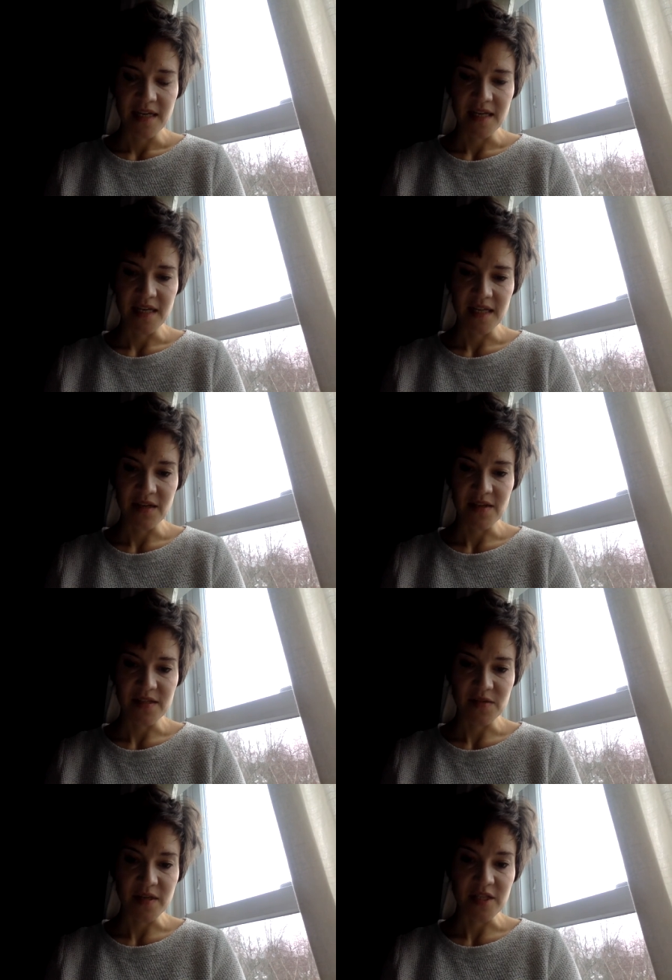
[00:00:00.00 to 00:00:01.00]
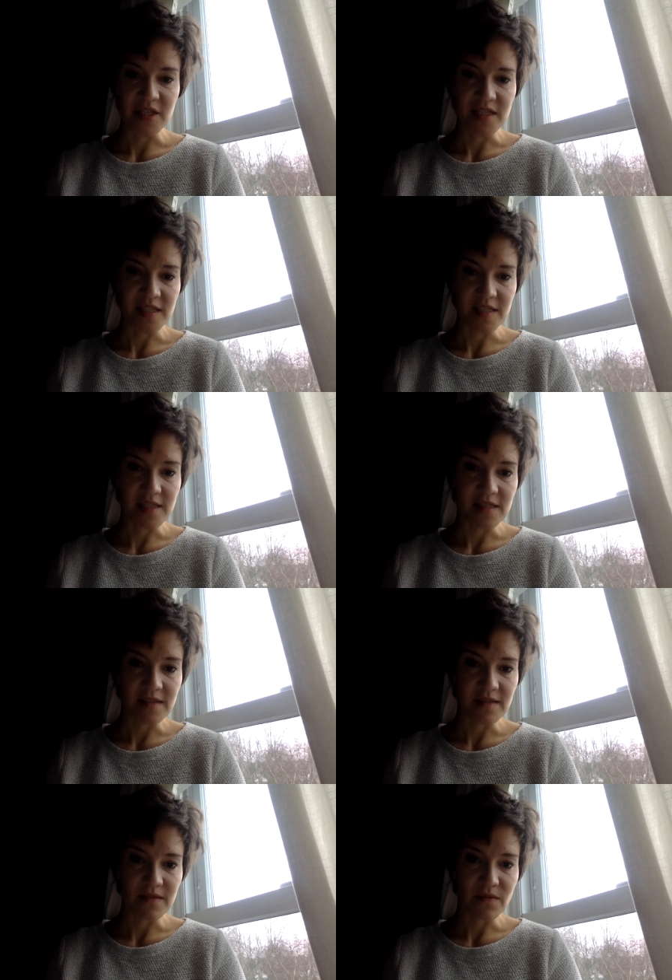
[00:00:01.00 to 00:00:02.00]
And there are these questions.
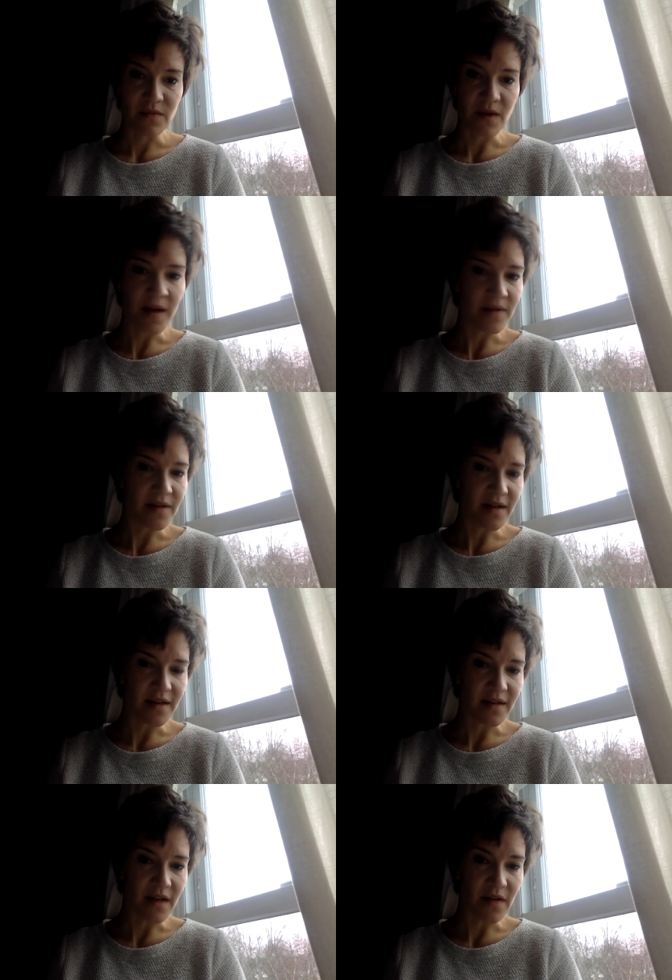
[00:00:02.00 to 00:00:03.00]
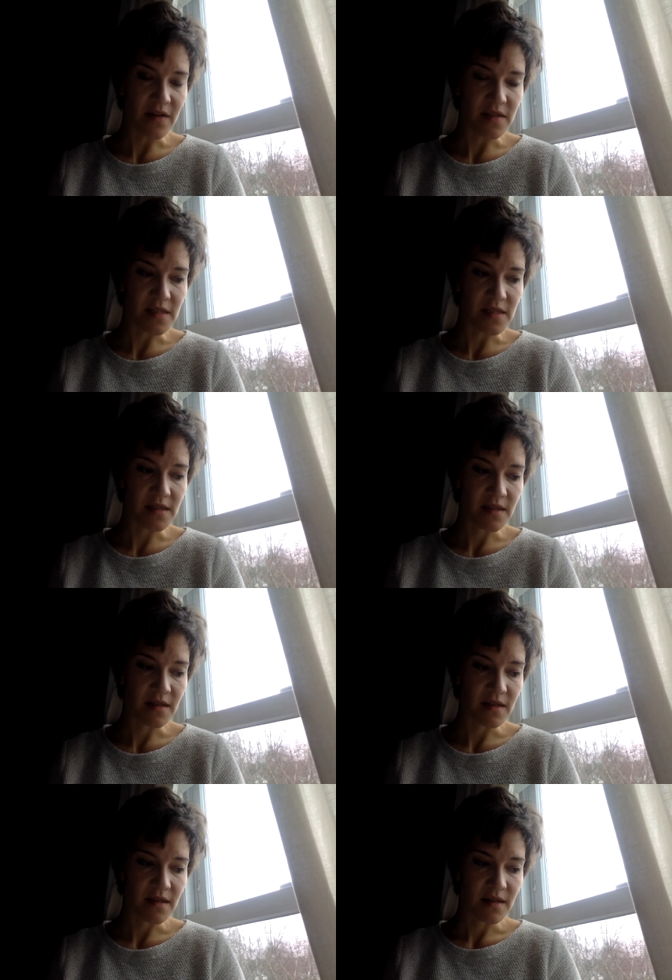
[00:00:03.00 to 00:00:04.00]
Why would God allow this?
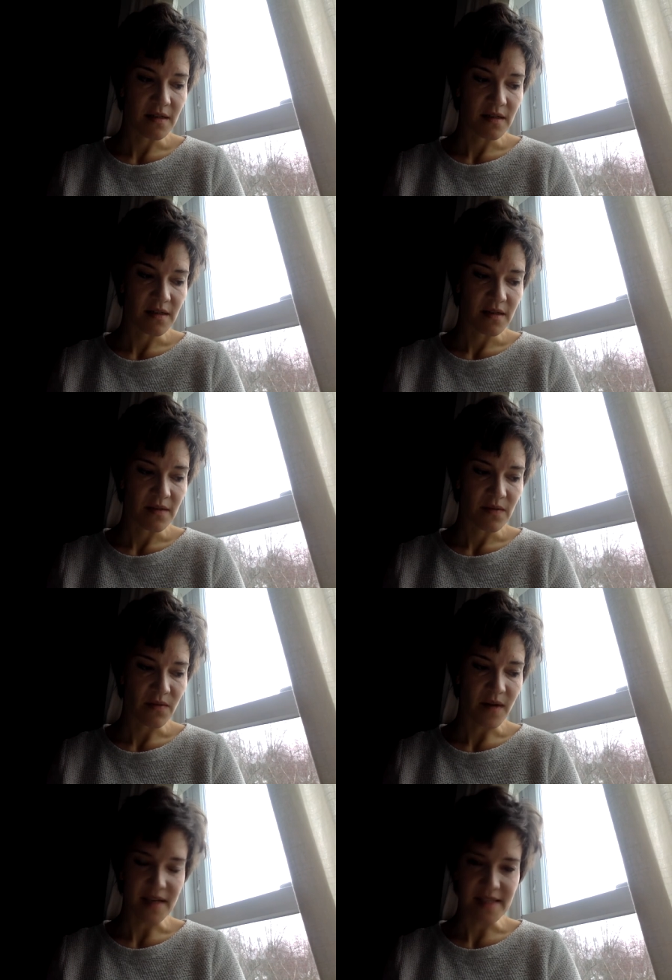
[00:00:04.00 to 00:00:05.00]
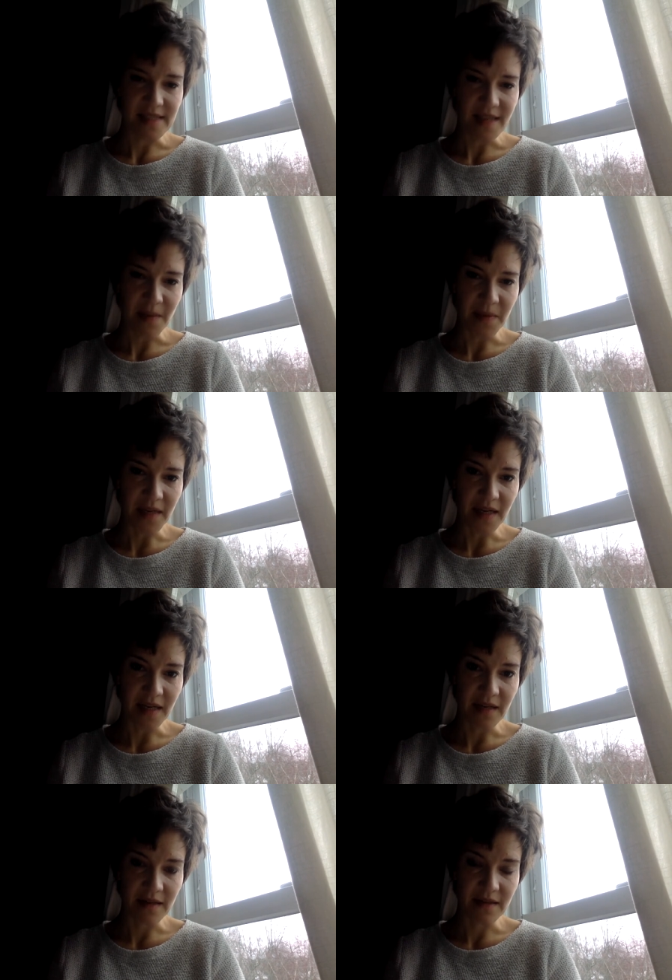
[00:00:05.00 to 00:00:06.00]
Why is this
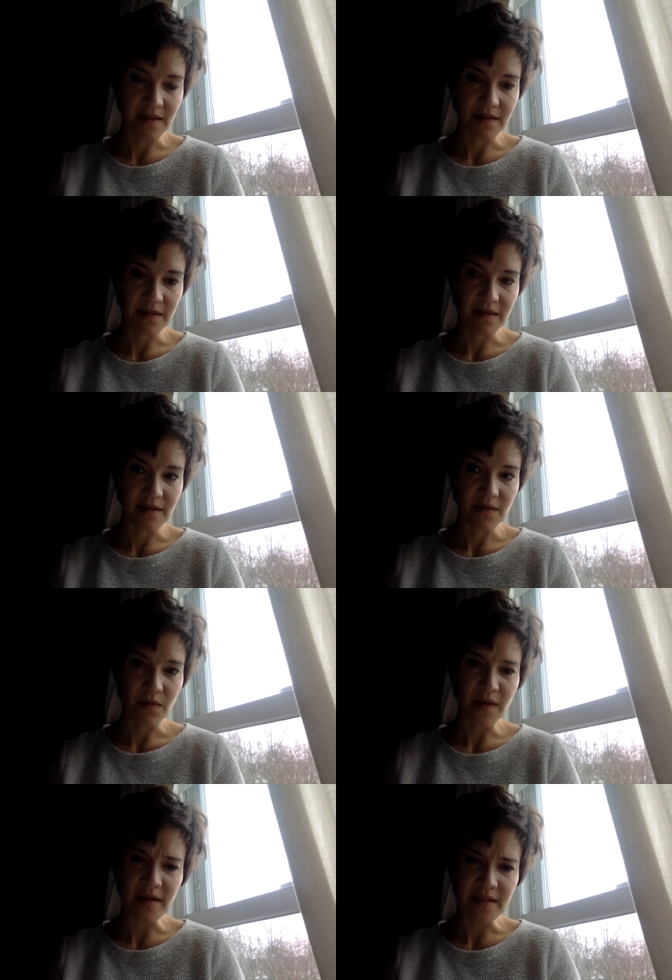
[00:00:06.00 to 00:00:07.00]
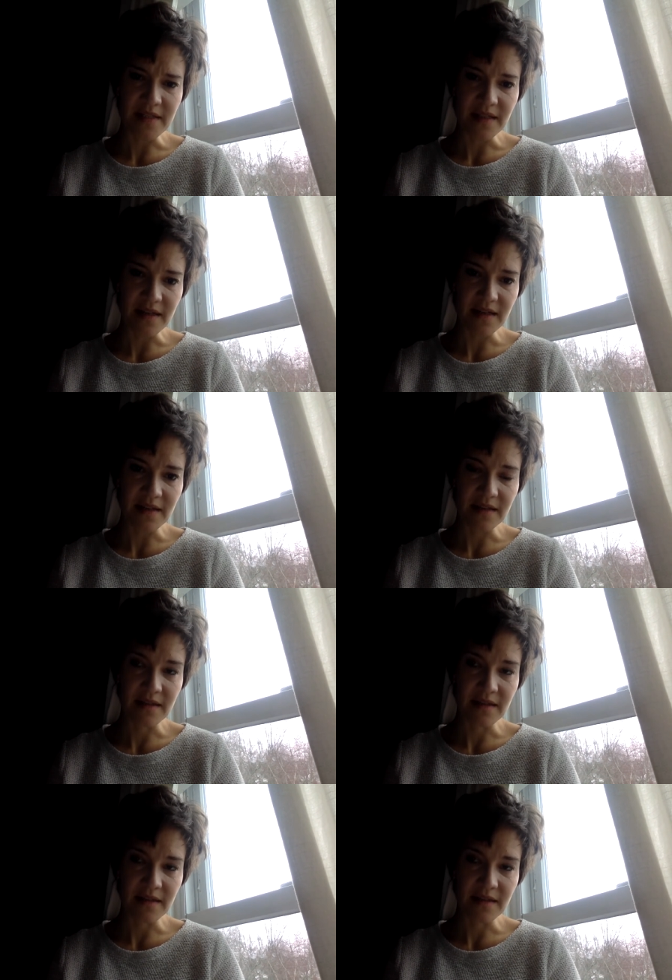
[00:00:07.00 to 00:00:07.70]
happening? Where is God?